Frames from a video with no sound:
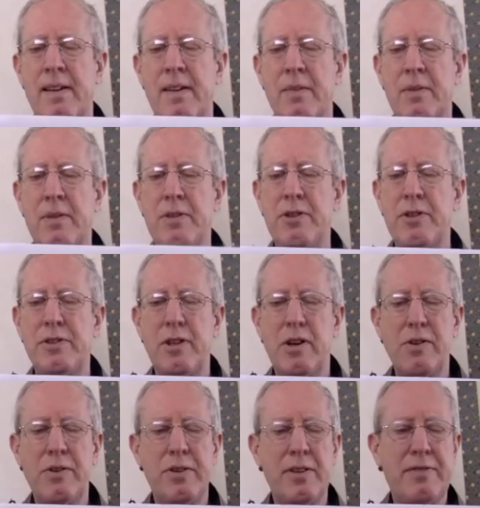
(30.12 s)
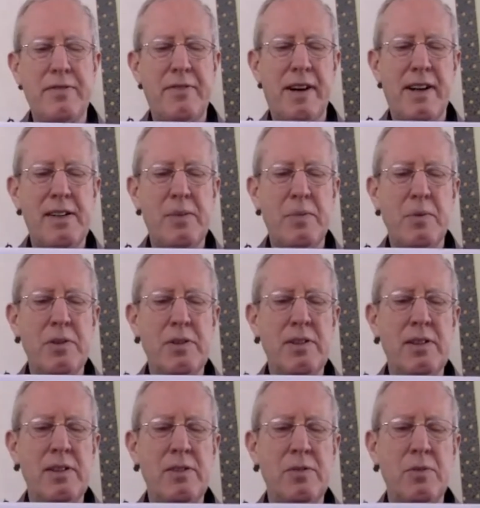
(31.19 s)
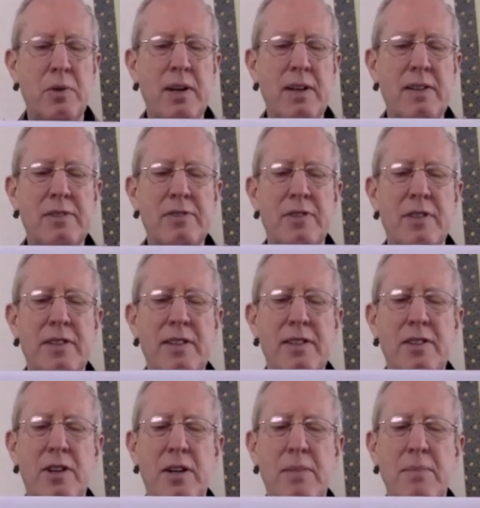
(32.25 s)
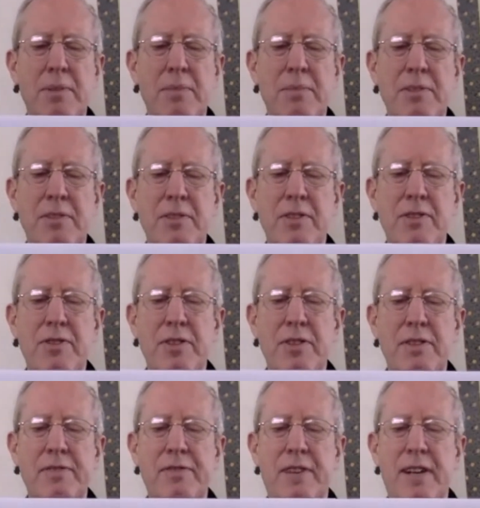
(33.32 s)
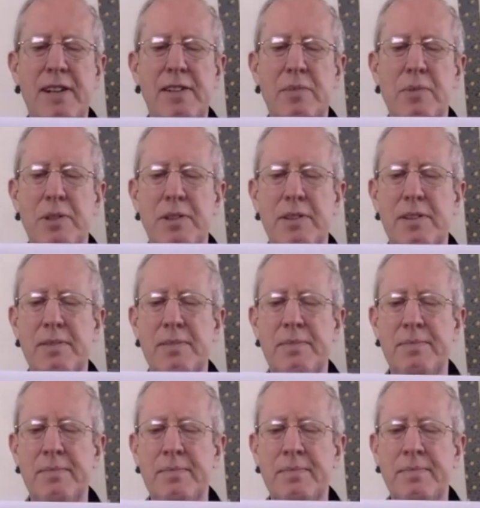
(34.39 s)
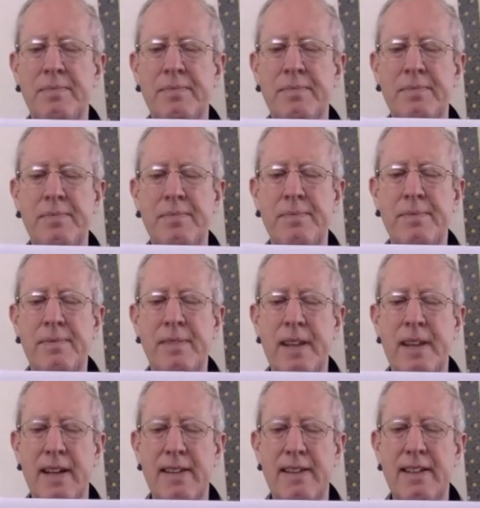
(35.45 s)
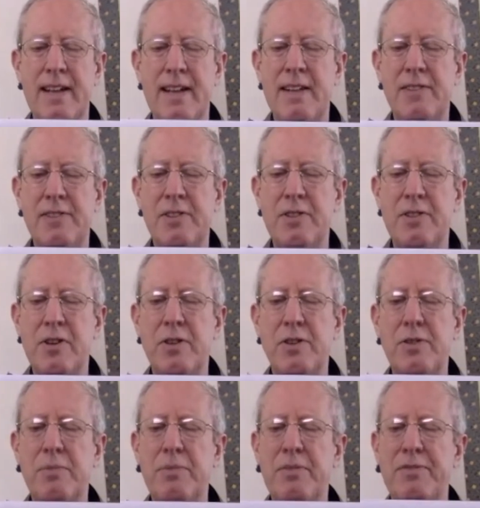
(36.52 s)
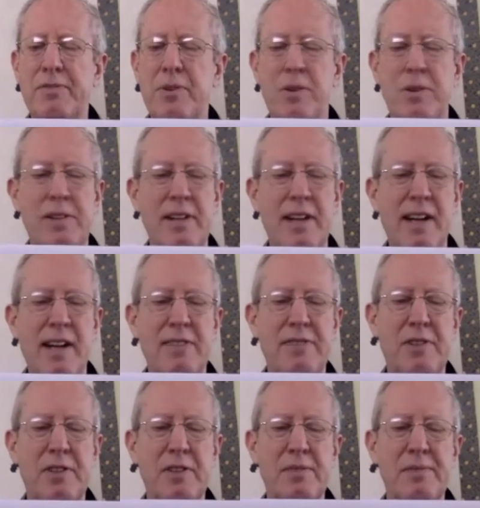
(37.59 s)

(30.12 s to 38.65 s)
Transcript: We should know that firewood dwells in the Dharma position of firewood, and it has its own before and after.